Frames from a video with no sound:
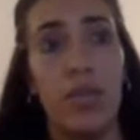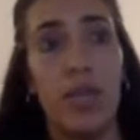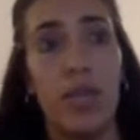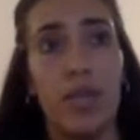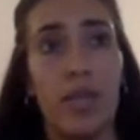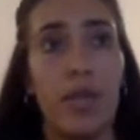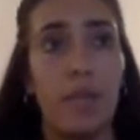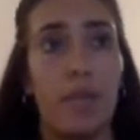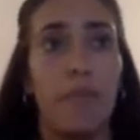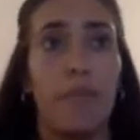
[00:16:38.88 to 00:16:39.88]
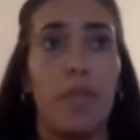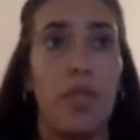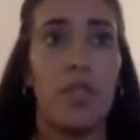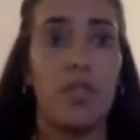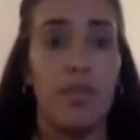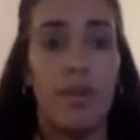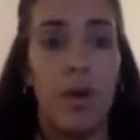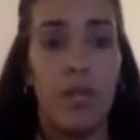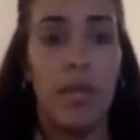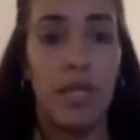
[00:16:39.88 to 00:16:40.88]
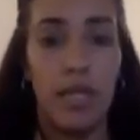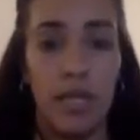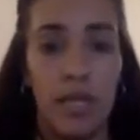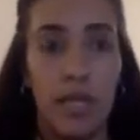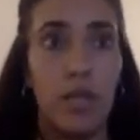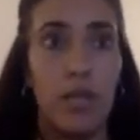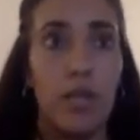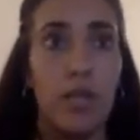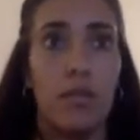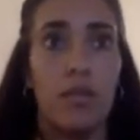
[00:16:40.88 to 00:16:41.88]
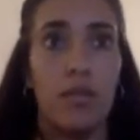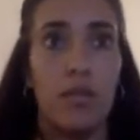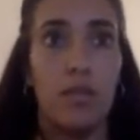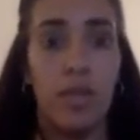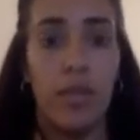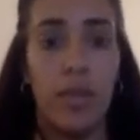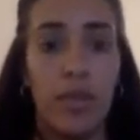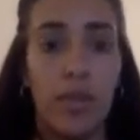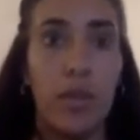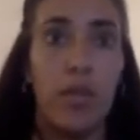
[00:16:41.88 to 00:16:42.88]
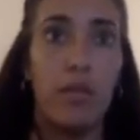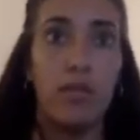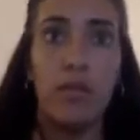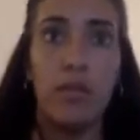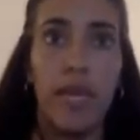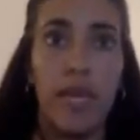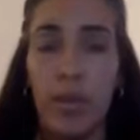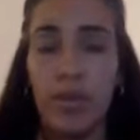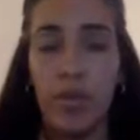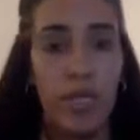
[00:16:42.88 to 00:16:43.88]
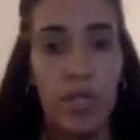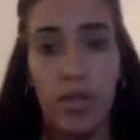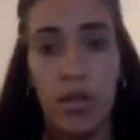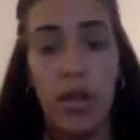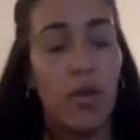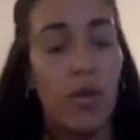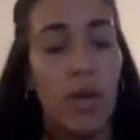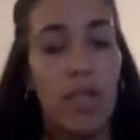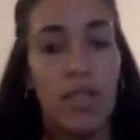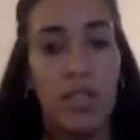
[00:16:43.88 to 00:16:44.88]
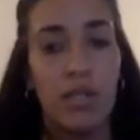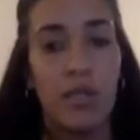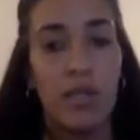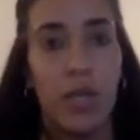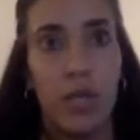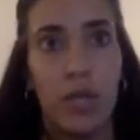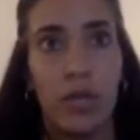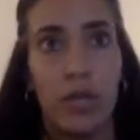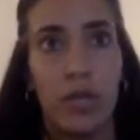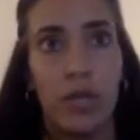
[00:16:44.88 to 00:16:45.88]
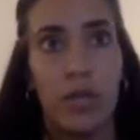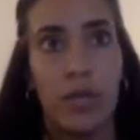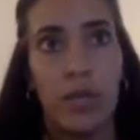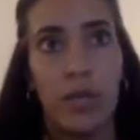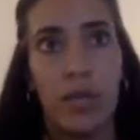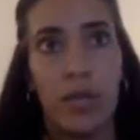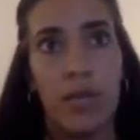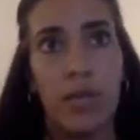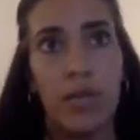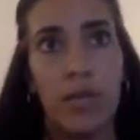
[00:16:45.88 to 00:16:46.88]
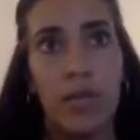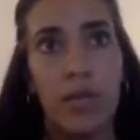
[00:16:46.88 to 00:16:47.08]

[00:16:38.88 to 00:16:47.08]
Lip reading: frequency. Just by copying it in here, anywhere between 1 to 40 hertz. Okay?